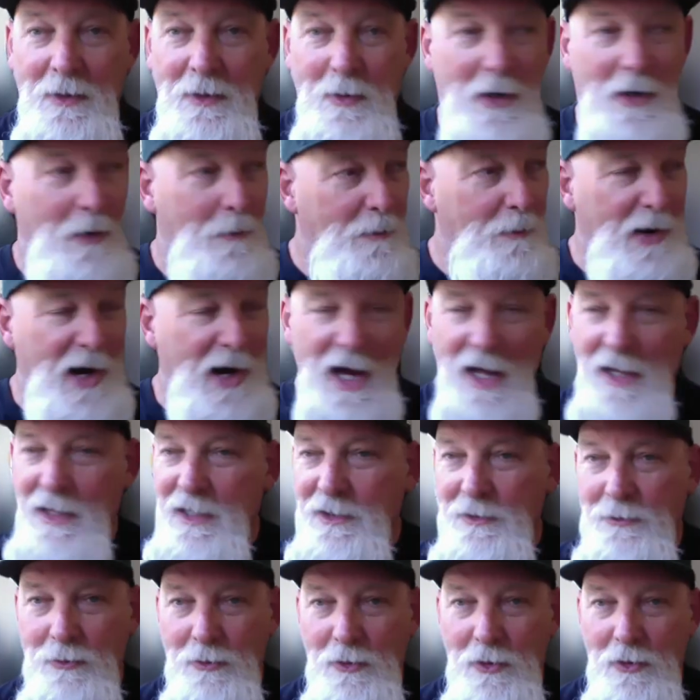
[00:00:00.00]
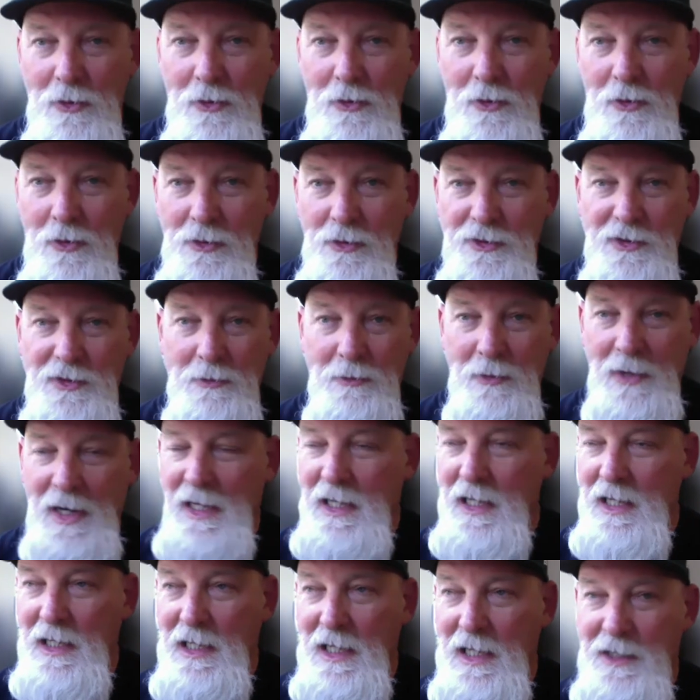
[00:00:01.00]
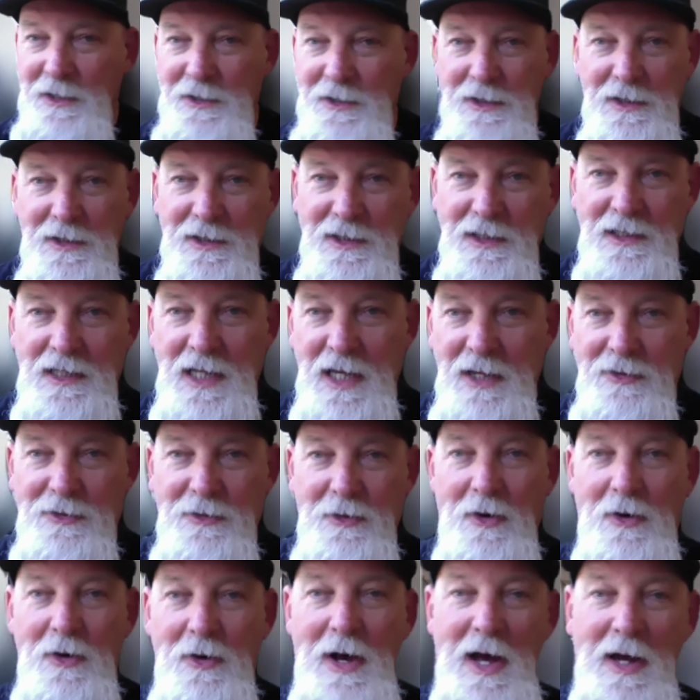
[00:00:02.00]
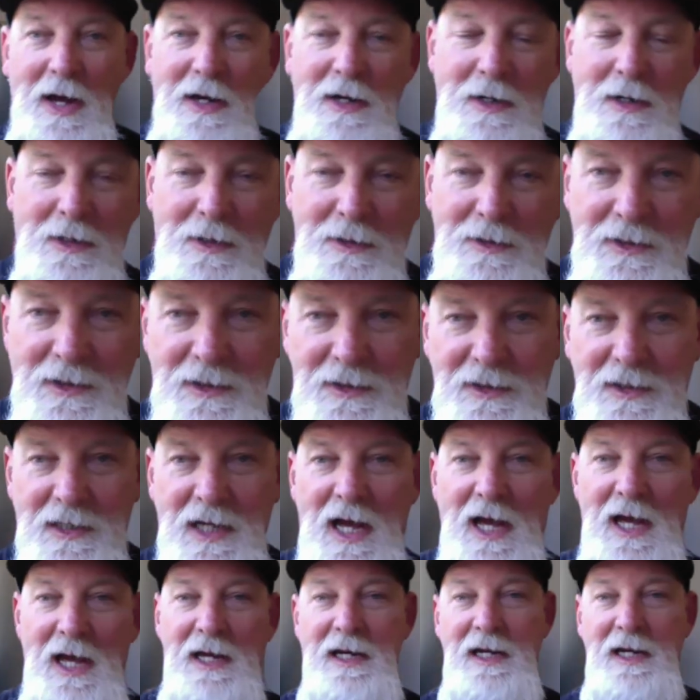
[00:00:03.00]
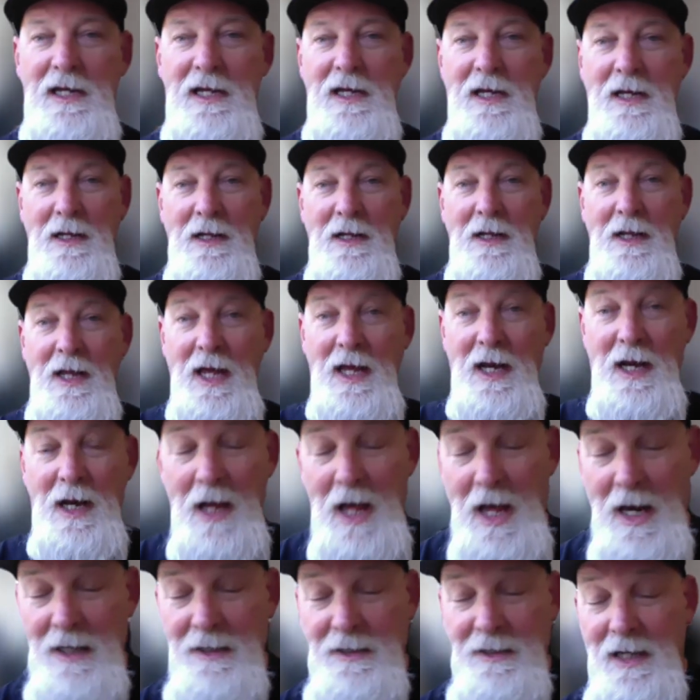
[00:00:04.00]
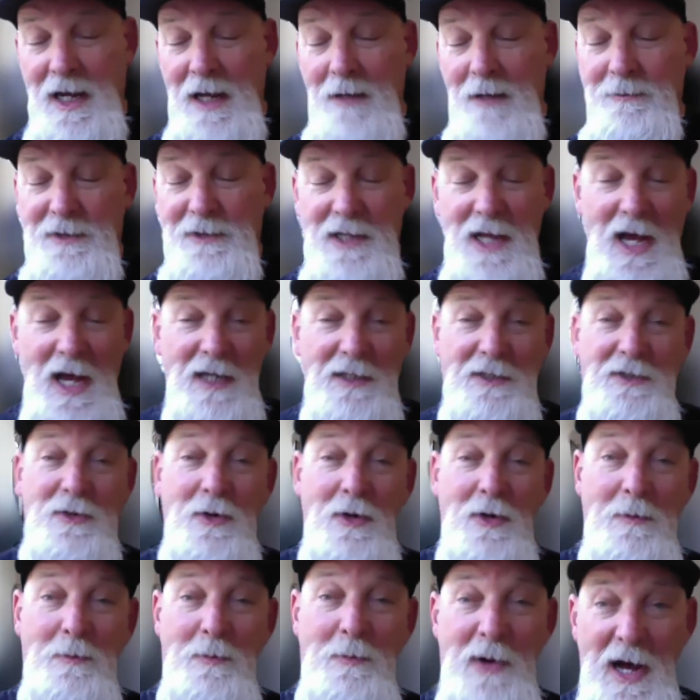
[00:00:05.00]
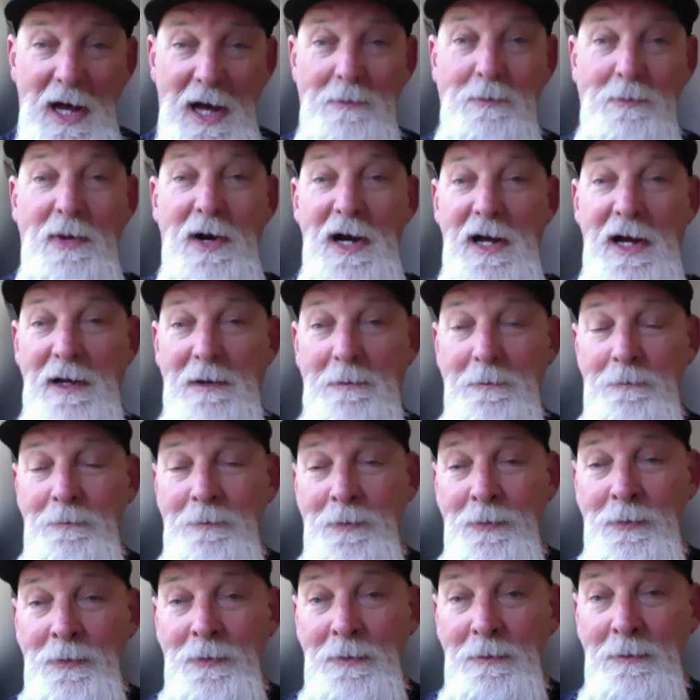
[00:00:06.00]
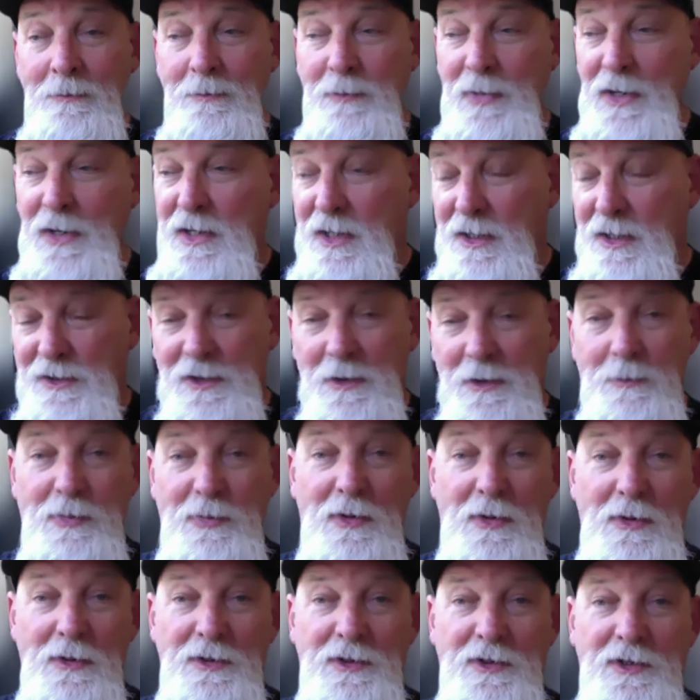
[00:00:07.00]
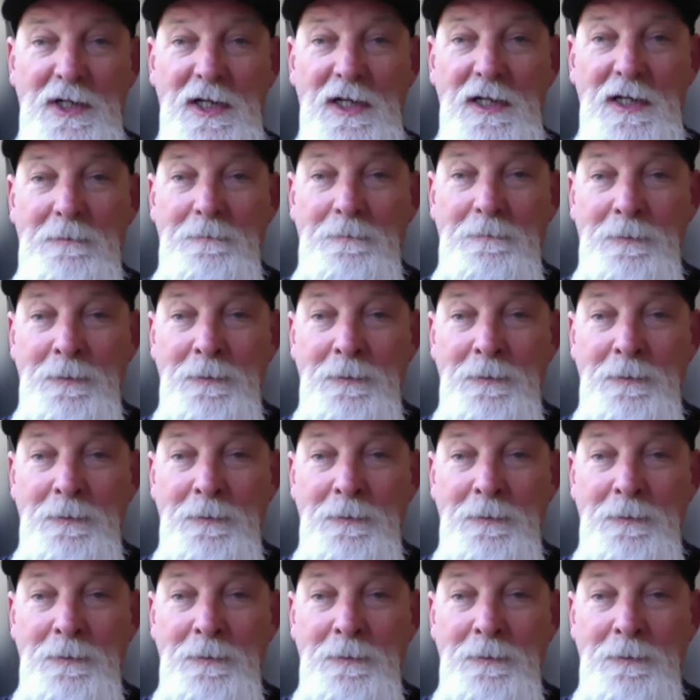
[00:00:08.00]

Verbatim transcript: We don't buy these rules and regulations that they throw out here in society. And a lot of times guys don't abide by them because they're bullshit.